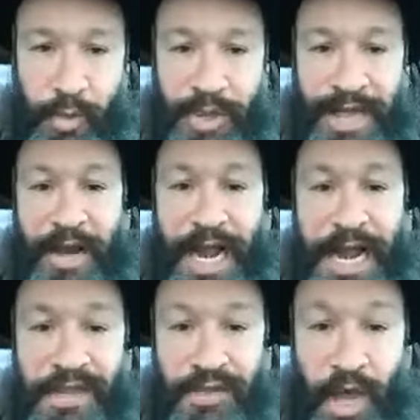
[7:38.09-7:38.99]
without
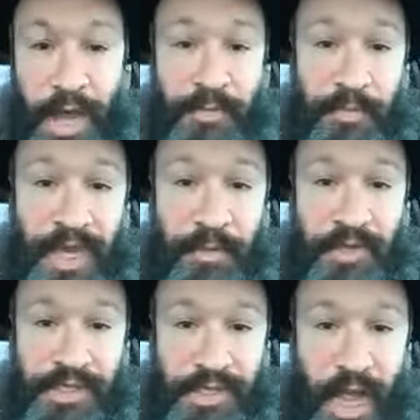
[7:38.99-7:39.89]
any time to be able
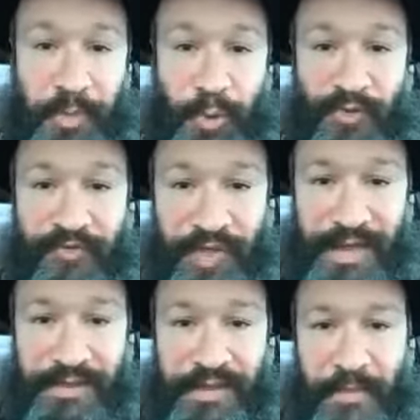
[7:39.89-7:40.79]
to stop and
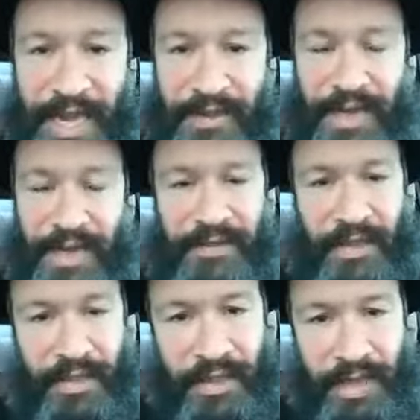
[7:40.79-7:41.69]
reflect and to meditate and
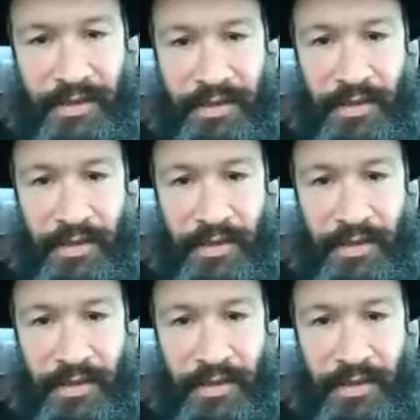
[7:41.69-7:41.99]
to think,